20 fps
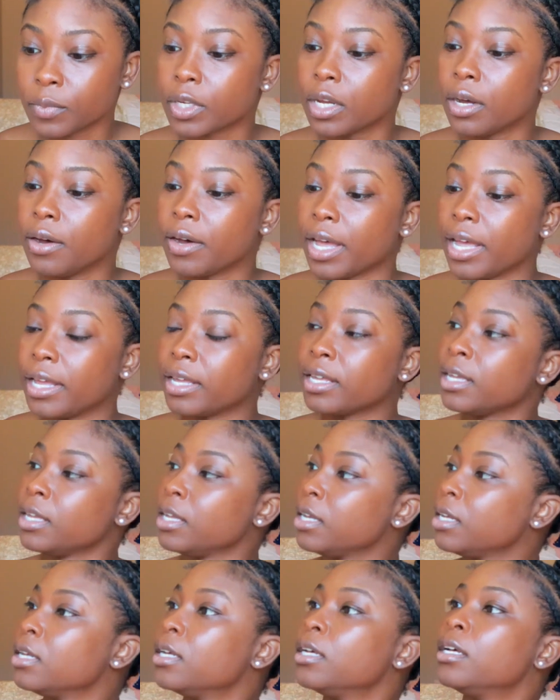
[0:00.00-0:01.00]
Okay,
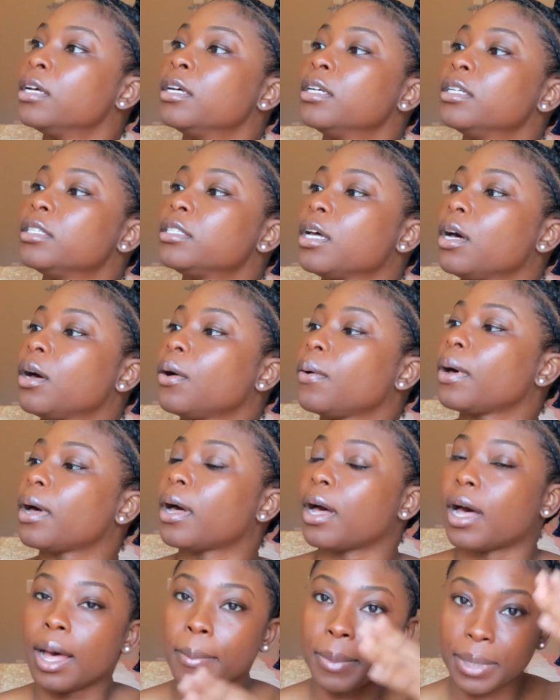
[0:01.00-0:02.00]
so
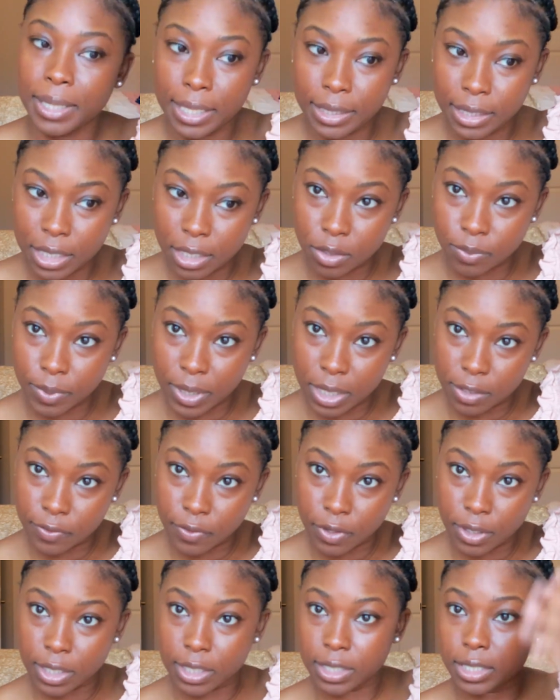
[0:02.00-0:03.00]
I'm gonna let this rest for
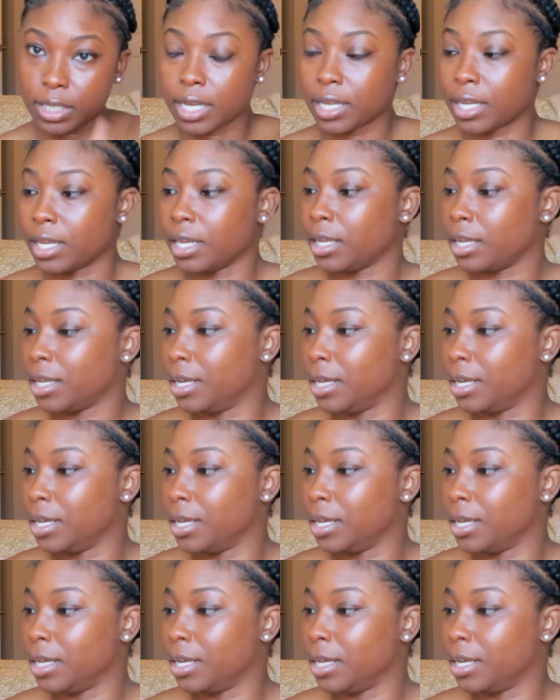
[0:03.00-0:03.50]
a little second